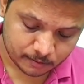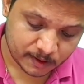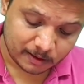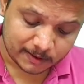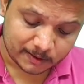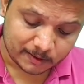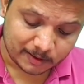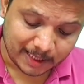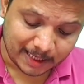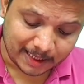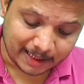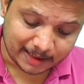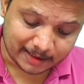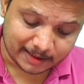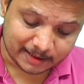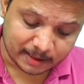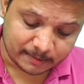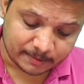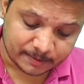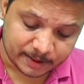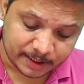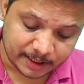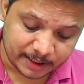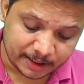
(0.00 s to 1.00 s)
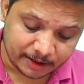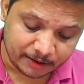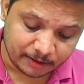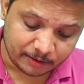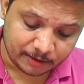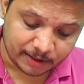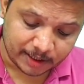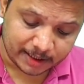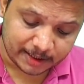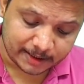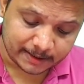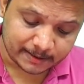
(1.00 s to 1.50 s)
So let us
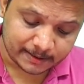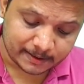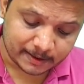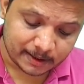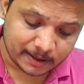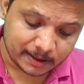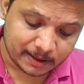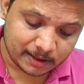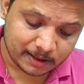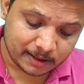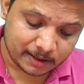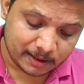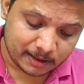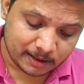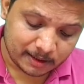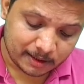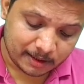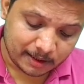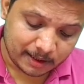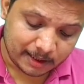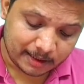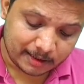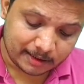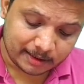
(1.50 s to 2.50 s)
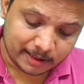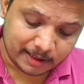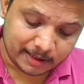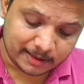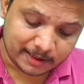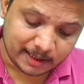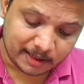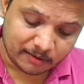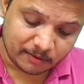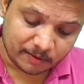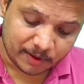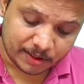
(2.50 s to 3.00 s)
substitute this in
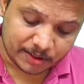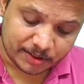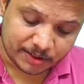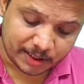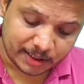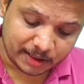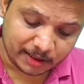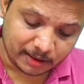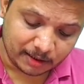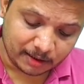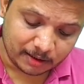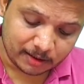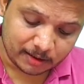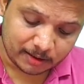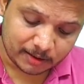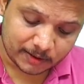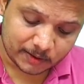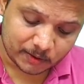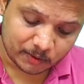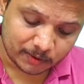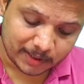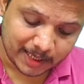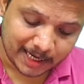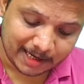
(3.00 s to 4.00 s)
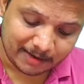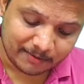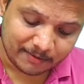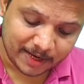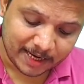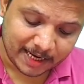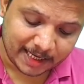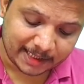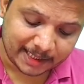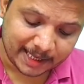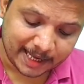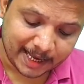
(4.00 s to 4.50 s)
this equation so that
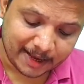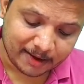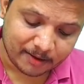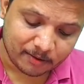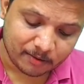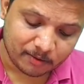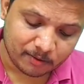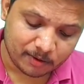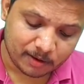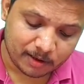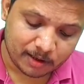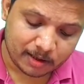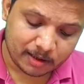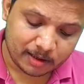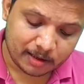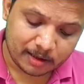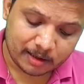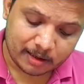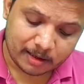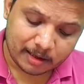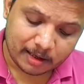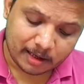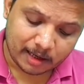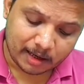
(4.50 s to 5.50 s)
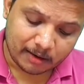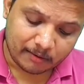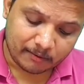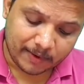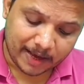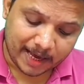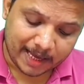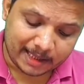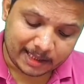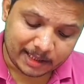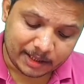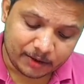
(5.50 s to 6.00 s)
we can have a
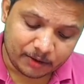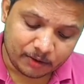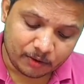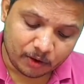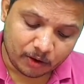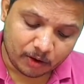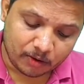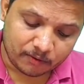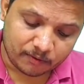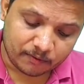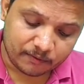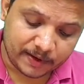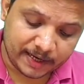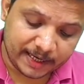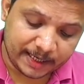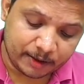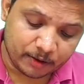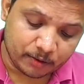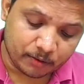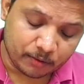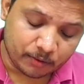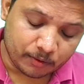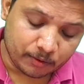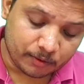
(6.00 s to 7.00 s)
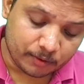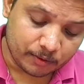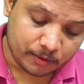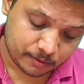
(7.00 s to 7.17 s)
value of V2.